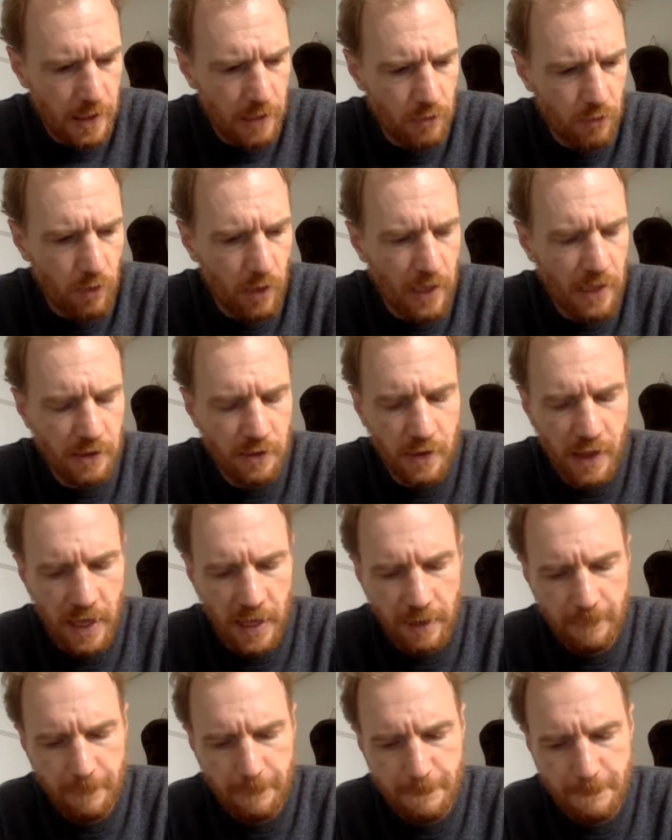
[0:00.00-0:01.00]
right?
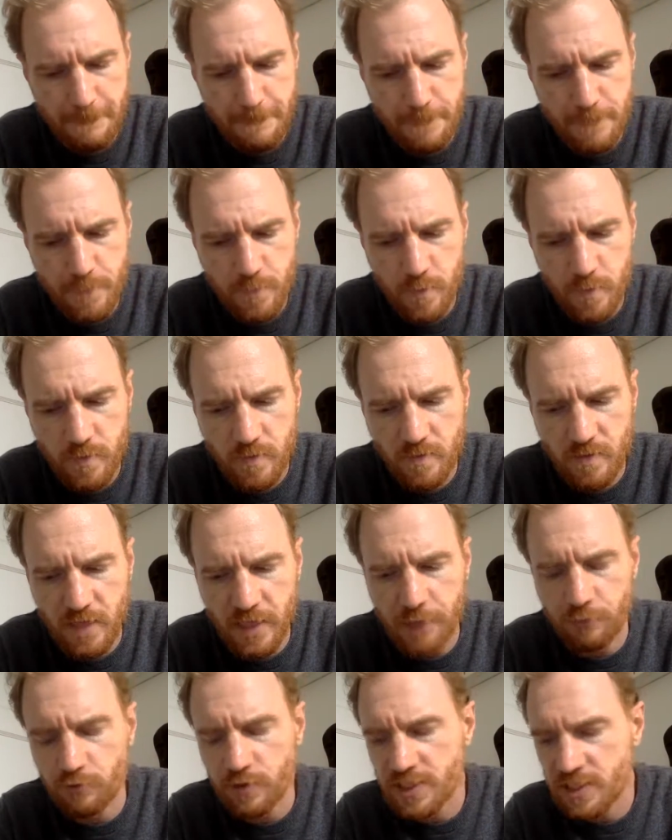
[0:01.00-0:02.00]
That
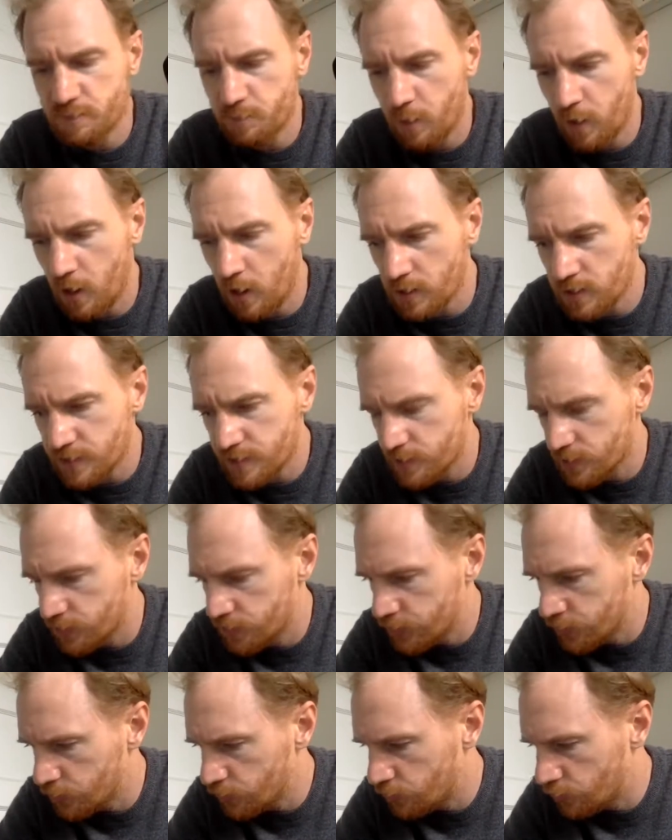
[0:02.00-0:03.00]
in response
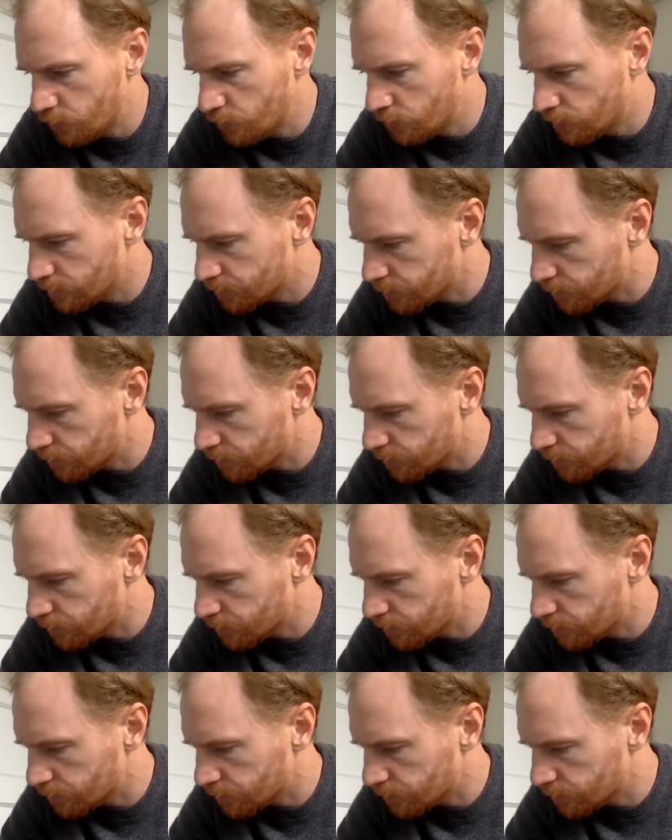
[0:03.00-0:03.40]
to